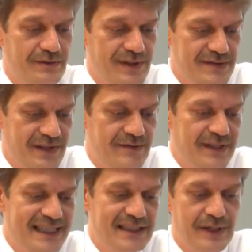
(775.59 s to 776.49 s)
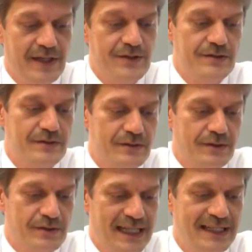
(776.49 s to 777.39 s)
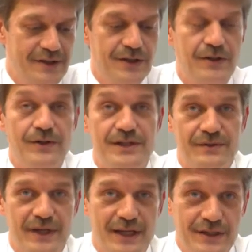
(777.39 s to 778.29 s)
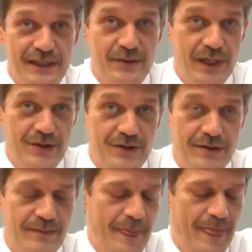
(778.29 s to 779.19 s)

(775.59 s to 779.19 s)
Vis-viva equation or energy conservation equation